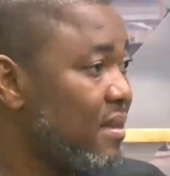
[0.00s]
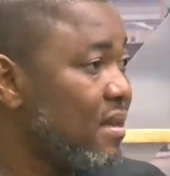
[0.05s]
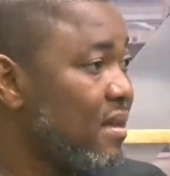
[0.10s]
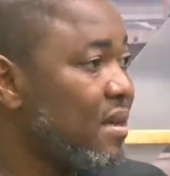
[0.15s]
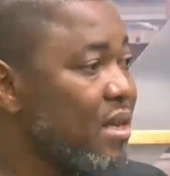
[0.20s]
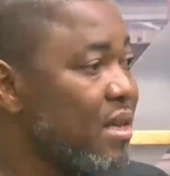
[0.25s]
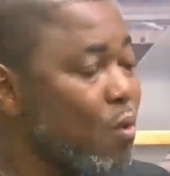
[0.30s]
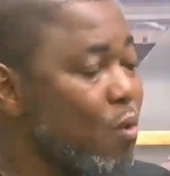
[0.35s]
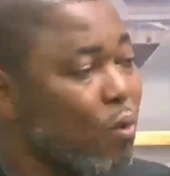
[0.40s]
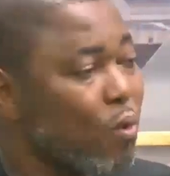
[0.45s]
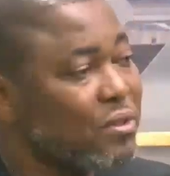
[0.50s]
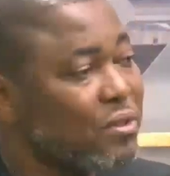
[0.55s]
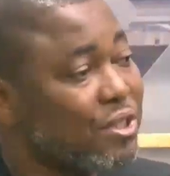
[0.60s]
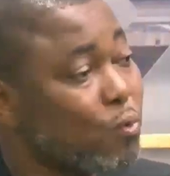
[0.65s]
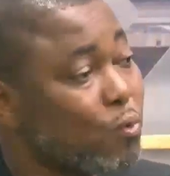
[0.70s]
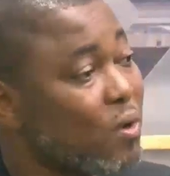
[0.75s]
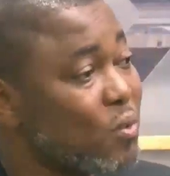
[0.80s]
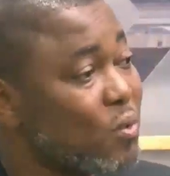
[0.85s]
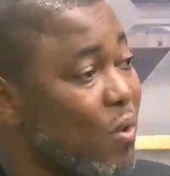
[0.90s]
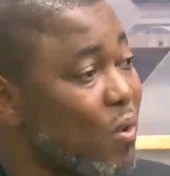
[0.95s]
She
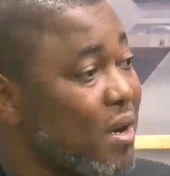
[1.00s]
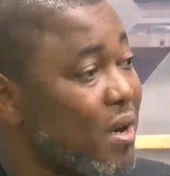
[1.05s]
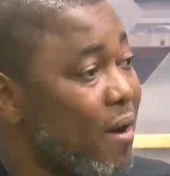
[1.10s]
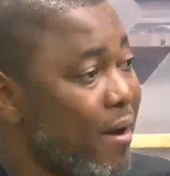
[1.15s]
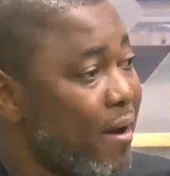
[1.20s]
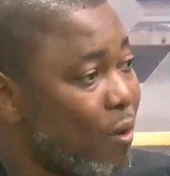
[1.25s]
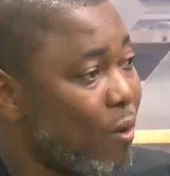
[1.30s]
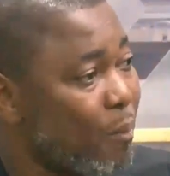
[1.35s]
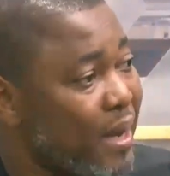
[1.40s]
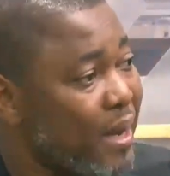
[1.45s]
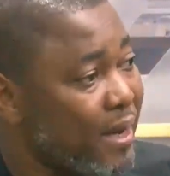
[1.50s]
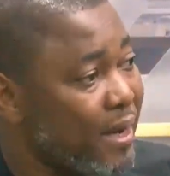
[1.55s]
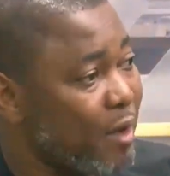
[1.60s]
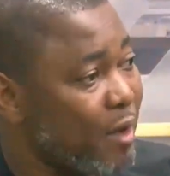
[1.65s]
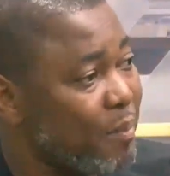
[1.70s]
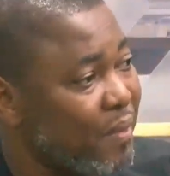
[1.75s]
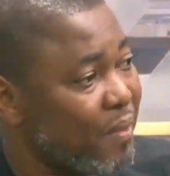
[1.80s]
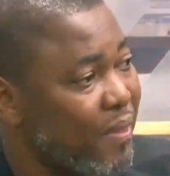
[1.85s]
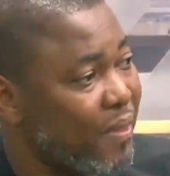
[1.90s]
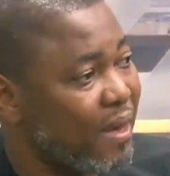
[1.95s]
was the one that recommended
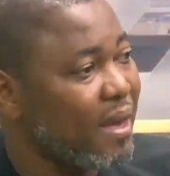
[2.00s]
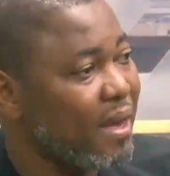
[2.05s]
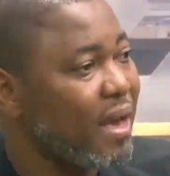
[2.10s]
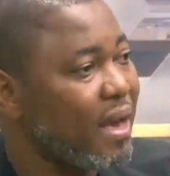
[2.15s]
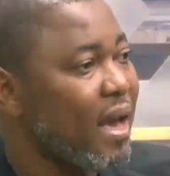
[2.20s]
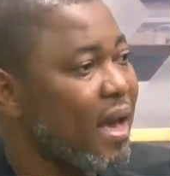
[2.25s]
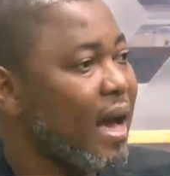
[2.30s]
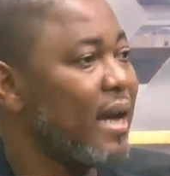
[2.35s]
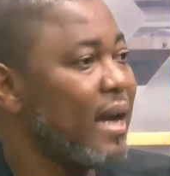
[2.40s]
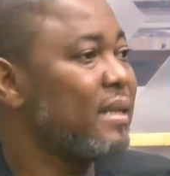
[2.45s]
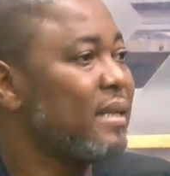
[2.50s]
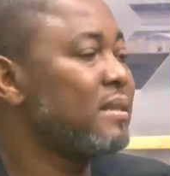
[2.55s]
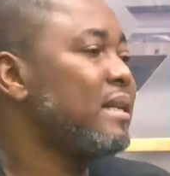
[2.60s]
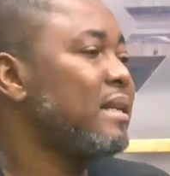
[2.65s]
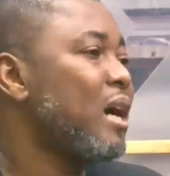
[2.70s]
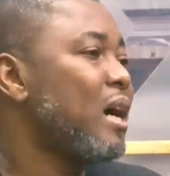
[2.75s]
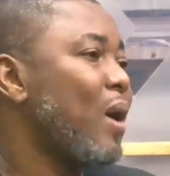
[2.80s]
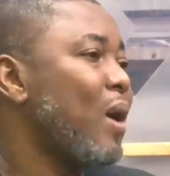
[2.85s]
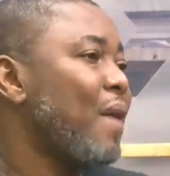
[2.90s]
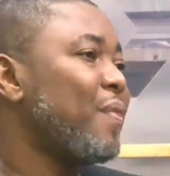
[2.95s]
me there. And
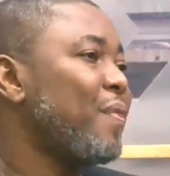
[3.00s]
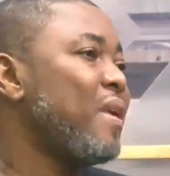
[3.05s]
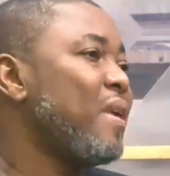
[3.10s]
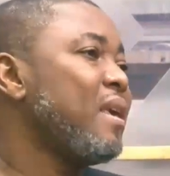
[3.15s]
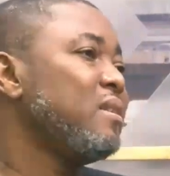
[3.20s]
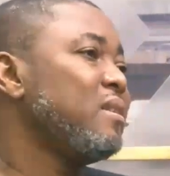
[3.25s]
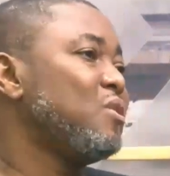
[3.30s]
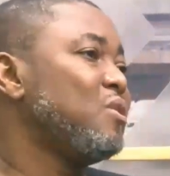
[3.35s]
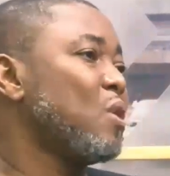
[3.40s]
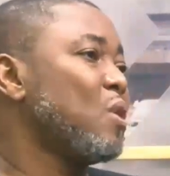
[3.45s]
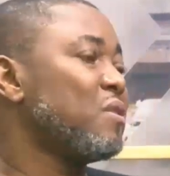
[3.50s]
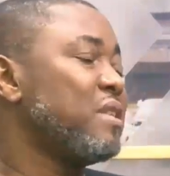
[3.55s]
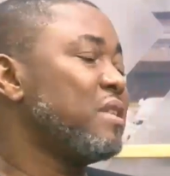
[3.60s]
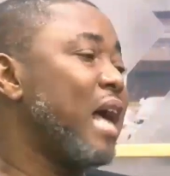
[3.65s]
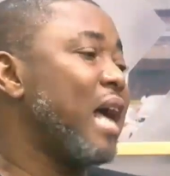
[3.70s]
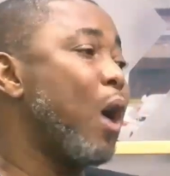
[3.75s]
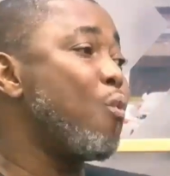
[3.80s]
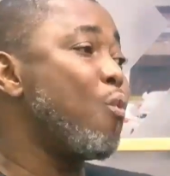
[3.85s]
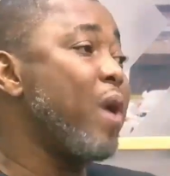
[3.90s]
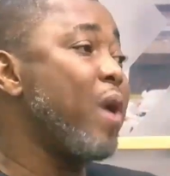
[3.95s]
now I think it's just the
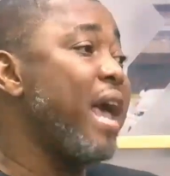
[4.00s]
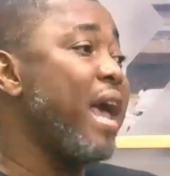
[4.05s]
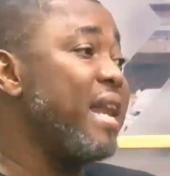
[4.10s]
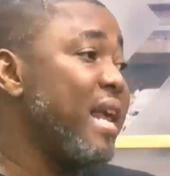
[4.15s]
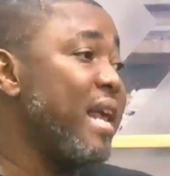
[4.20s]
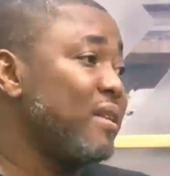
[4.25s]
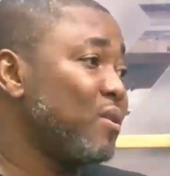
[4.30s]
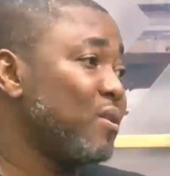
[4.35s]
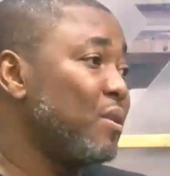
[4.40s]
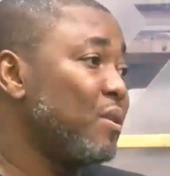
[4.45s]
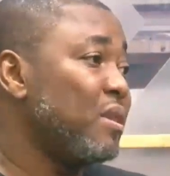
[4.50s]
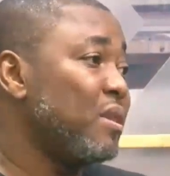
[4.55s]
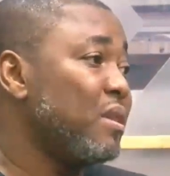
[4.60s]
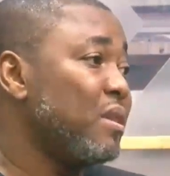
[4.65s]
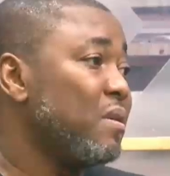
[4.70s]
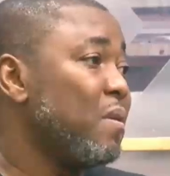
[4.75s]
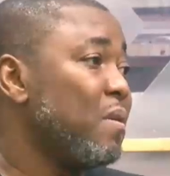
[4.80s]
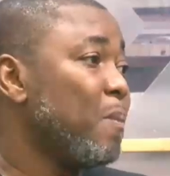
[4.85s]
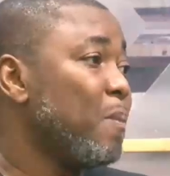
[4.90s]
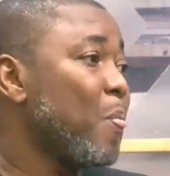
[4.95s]
awareness
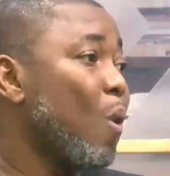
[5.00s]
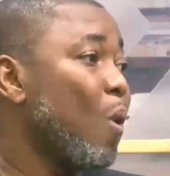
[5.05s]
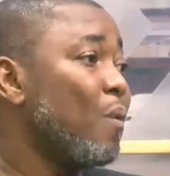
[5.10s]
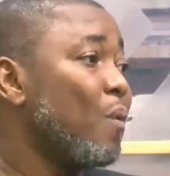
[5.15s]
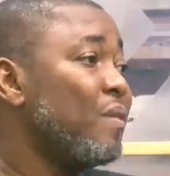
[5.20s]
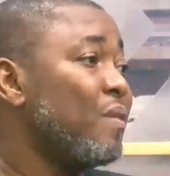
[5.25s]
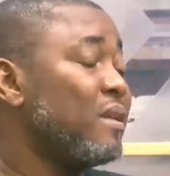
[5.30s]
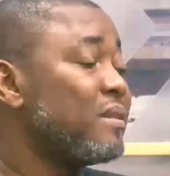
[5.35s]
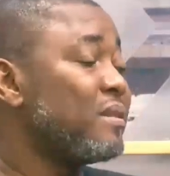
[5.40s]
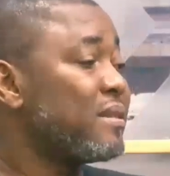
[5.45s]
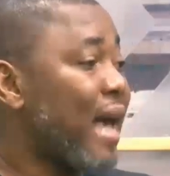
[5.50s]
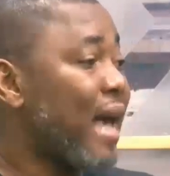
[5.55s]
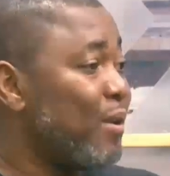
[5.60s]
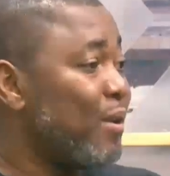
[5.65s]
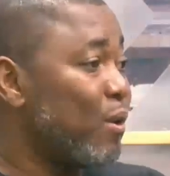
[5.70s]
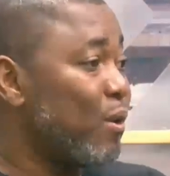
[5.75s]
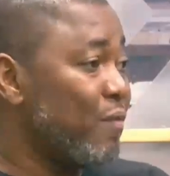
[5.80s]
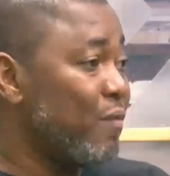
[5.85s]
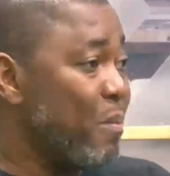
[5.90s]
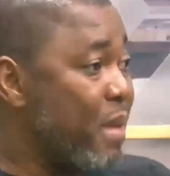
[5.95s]
on the side
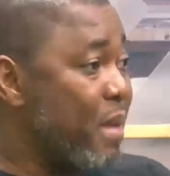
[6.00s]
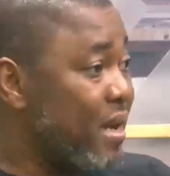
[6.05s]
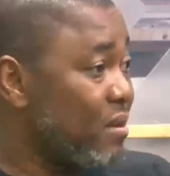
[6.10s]
of the medical